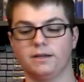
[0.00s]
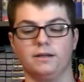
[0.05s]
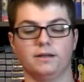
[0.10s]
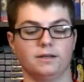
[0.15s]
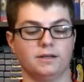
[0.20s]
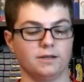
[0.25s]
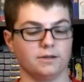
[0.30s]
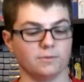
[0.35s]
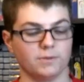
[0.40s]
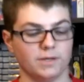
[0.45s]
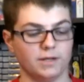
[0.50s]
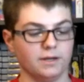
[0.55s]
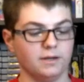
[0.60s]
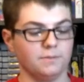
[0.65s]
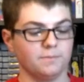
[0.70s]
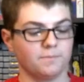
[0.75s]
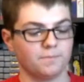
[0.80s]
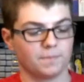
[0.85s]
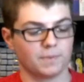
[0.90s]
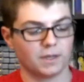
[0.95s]
And here we
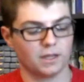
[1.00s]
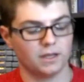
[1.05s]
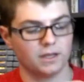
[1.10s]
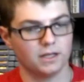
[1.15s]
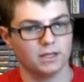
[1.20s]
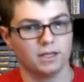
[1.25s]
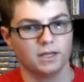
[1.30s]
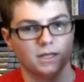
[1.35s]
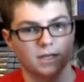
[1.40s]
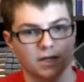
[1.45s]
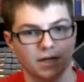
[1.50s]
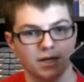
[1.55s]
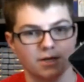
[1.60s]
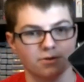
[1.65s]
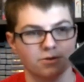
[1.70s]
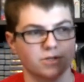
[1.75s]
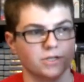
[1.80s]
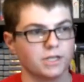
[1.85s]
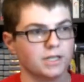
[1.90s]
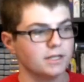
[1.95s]
are.
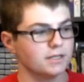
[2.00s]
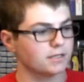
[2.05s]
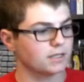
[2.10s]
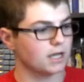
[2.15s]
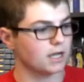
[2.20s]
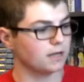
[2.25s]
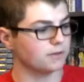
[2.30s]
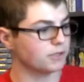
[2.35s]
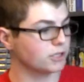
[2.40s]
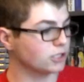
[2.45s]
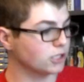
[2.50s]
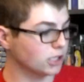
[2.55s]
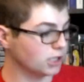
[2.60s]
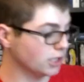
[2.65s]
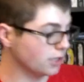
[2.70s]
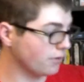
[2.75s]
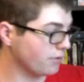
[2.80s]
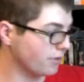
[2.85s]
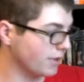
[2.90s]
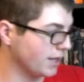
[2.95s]
Here she is. Just a
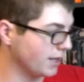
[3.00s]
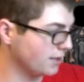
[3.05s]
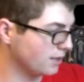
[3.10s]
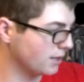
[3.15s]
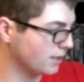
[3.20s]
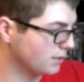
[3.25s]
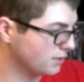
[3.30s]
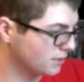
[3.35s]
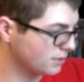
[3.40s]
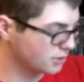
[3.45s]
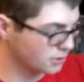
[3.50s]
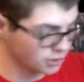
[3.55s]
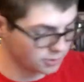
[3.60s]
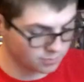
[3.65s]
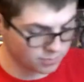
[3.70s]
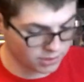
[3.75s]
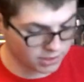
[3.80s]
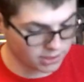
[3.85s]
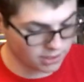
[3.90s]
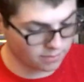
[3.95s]
little thing. Let's
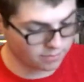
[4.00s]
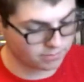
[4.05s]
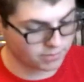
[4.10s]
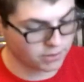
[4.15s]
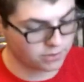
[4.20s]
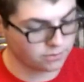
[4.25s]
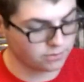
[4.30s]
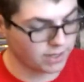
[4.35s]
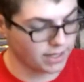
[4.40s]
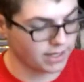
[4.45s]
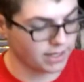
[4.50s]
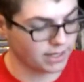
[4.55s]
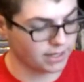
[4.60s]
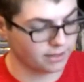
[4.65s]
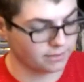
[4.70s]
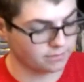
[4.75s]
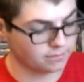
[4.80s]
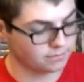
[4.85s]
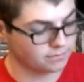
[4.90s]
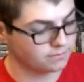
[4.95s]
just put it up to
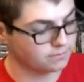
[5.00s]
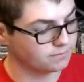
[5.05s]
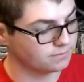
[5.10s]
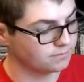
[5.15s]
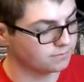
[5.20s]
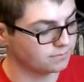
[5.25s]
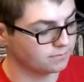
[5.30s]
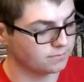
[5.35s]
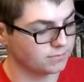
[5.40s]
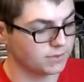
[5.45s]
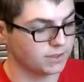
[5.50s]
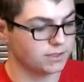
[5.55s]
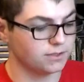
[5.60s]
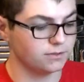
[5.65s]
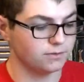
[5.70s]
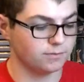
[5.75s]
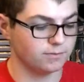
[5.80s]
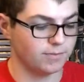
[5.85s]
to